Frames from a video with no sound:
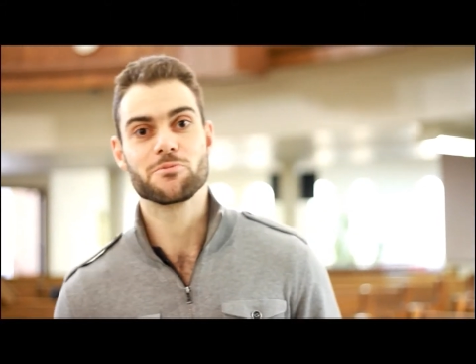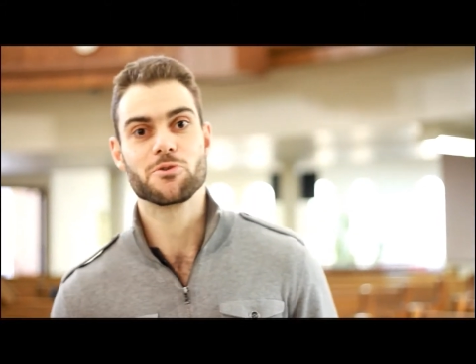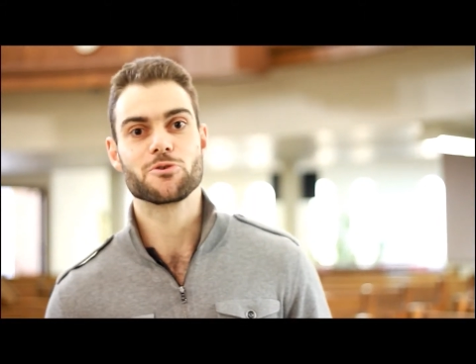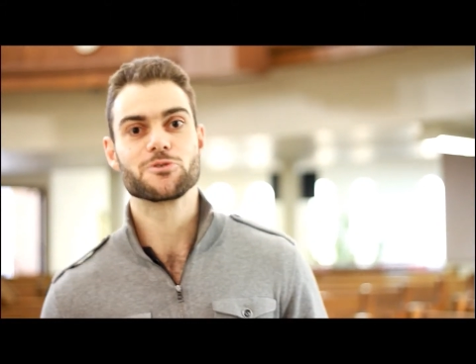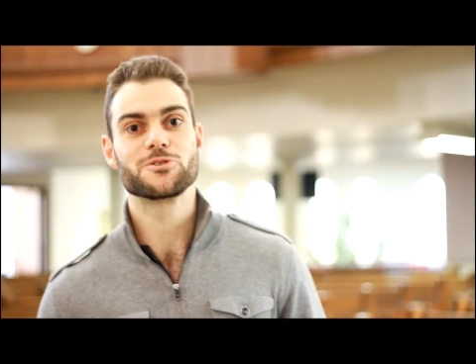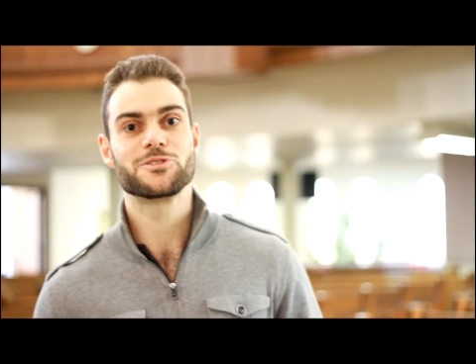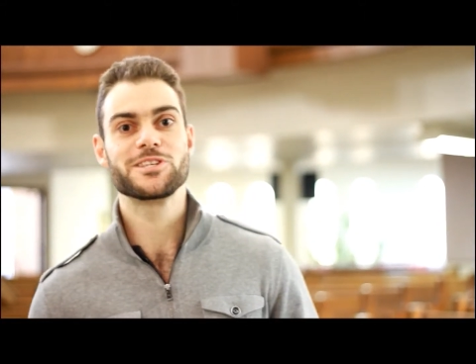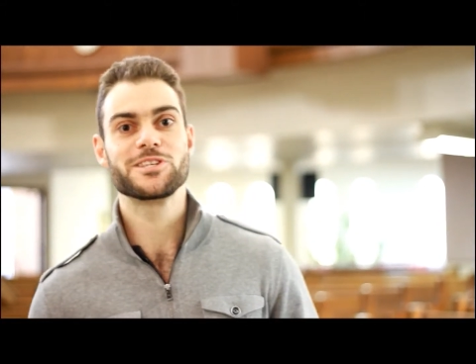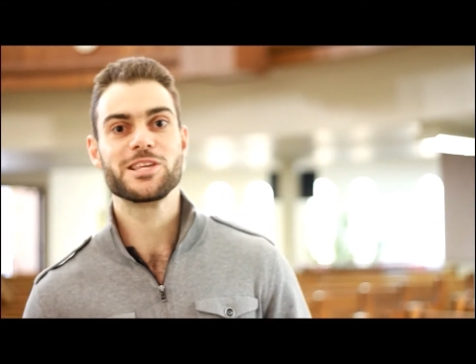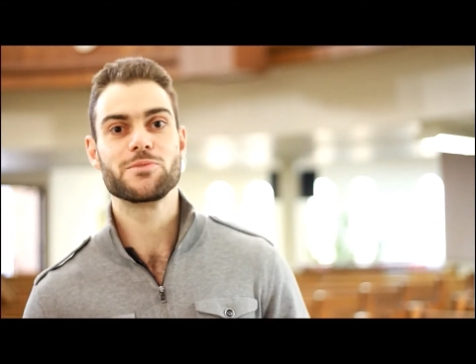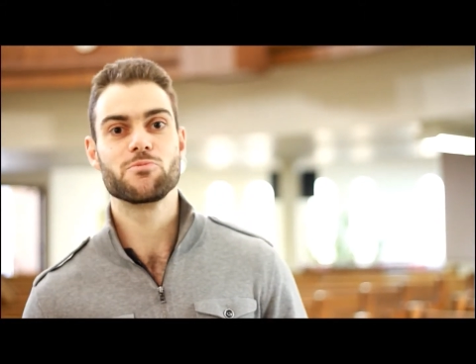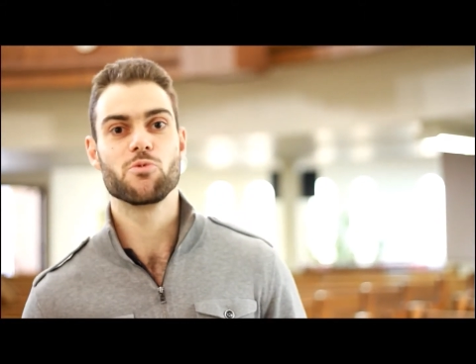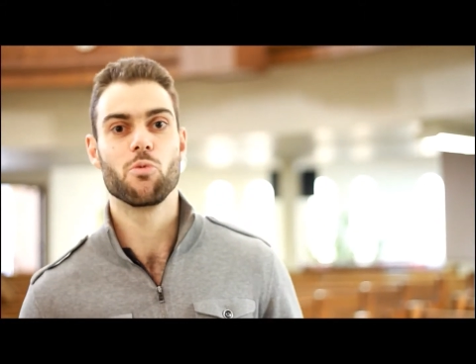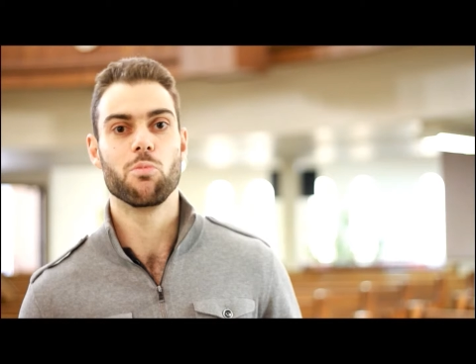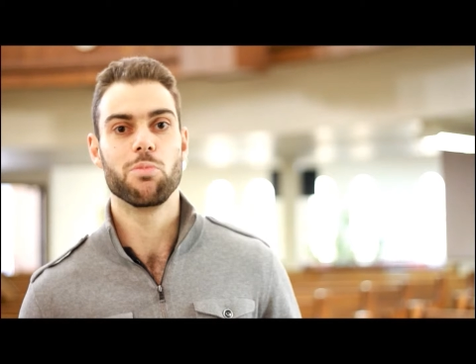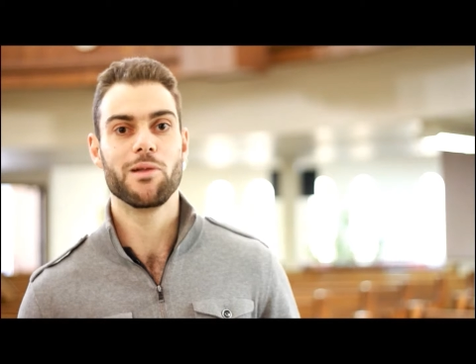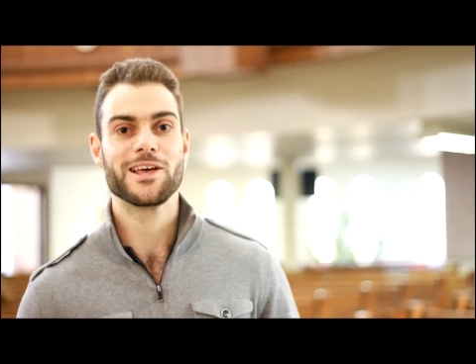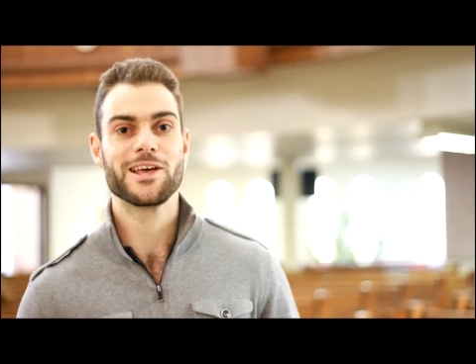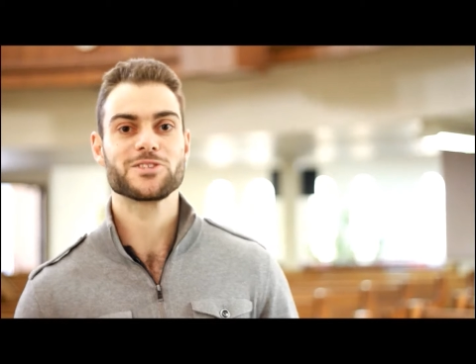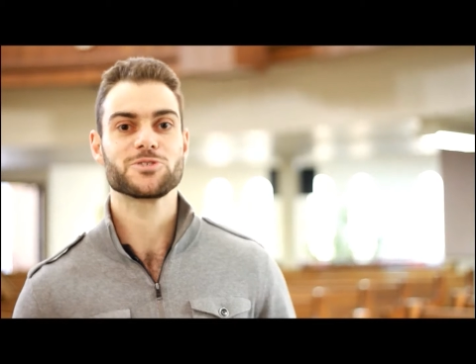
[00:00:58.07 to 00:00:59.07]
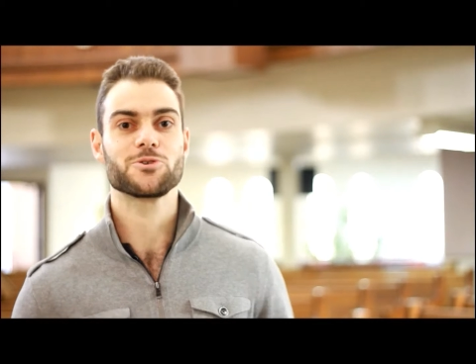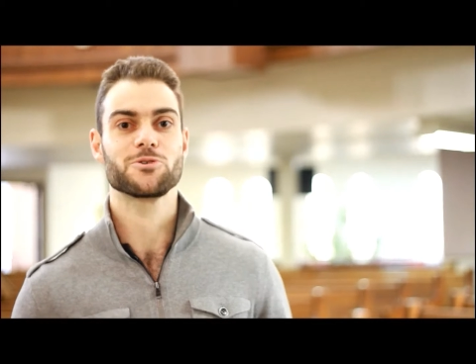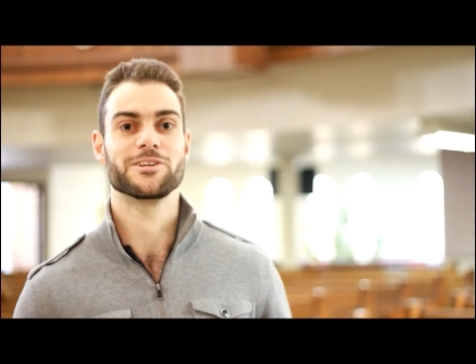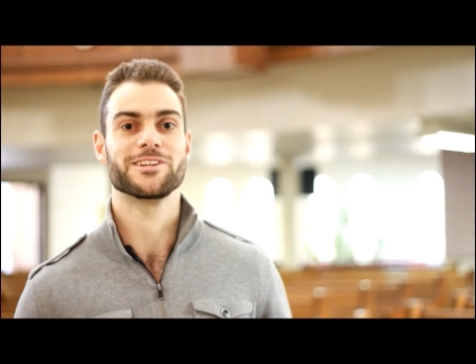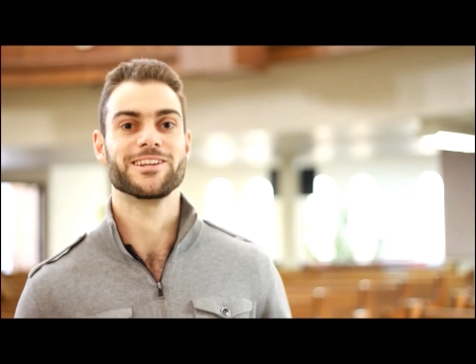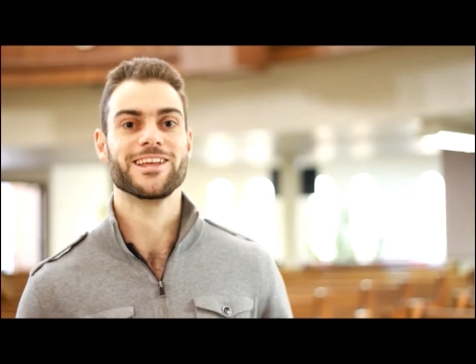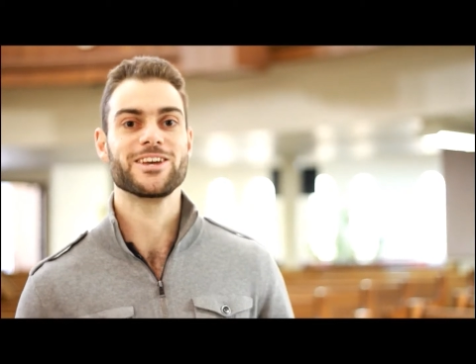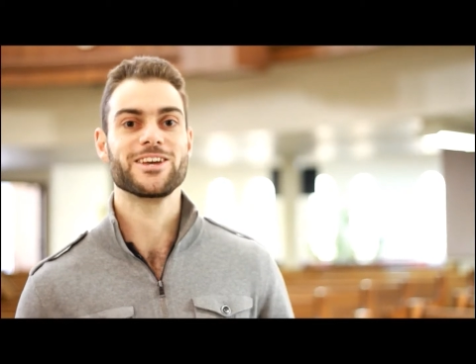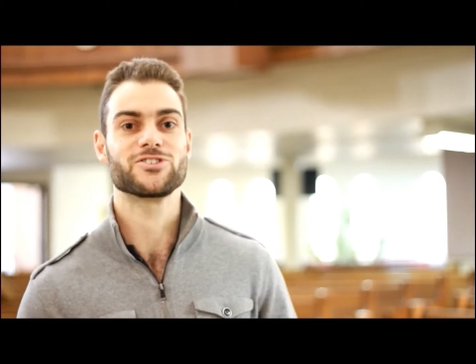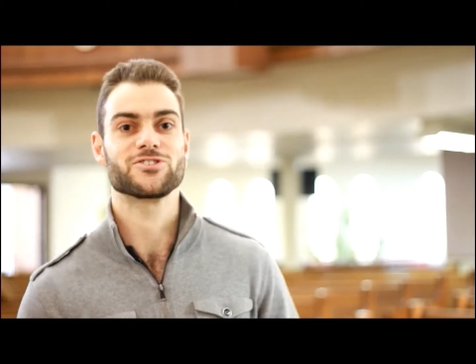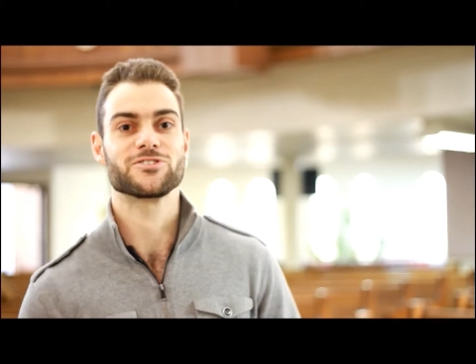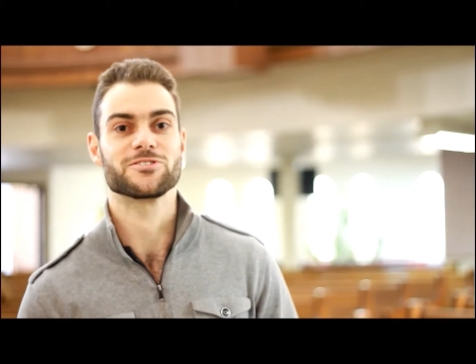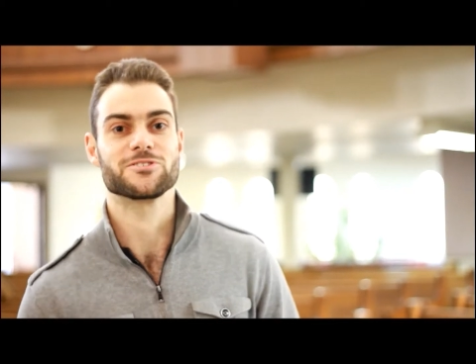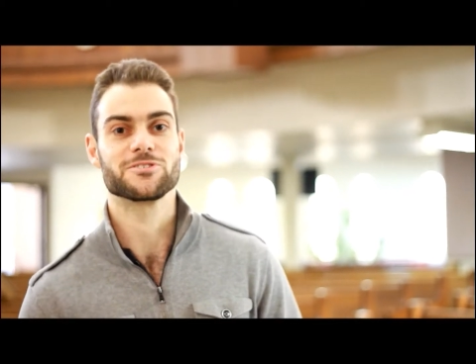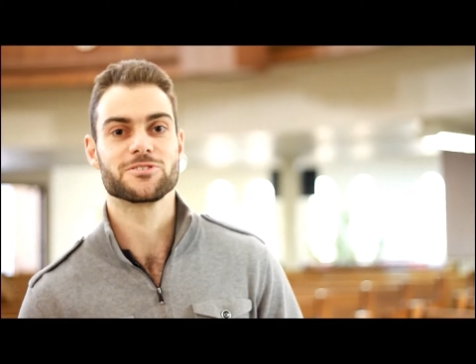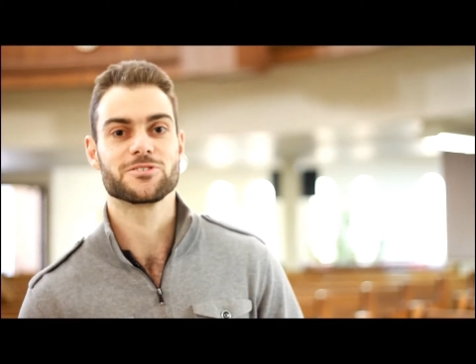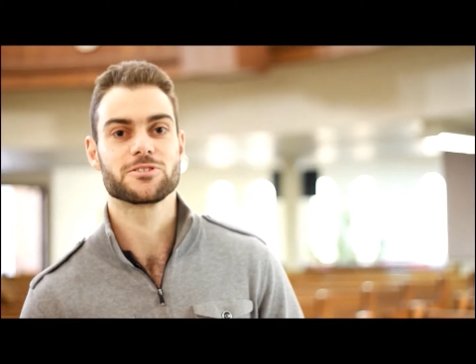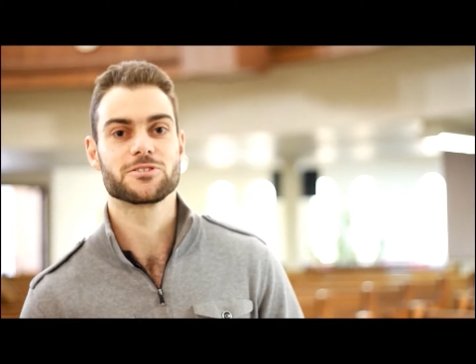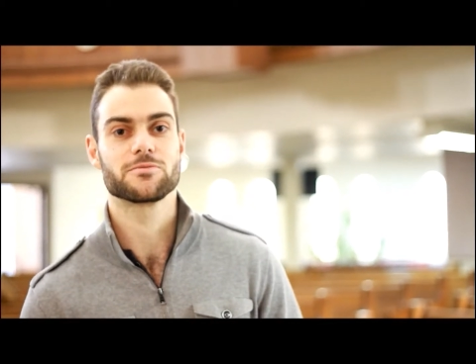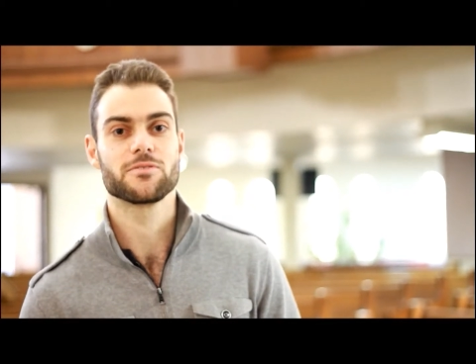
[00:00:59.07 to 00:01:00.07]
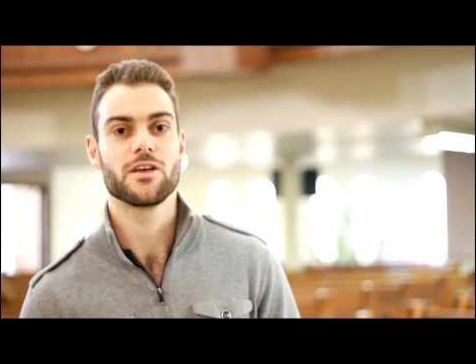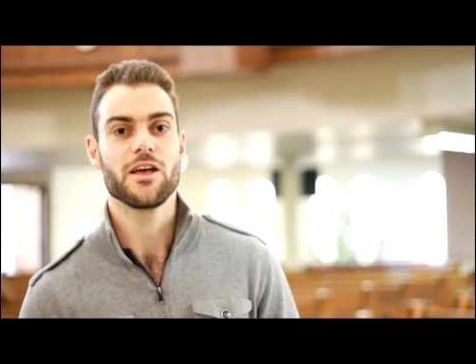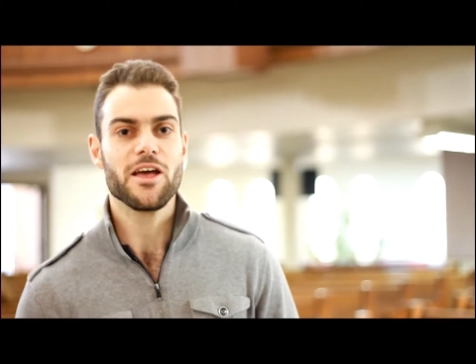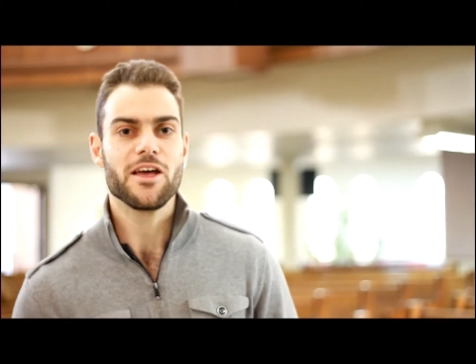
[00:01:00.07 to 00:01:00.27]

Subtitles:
your seed will bless all the nations.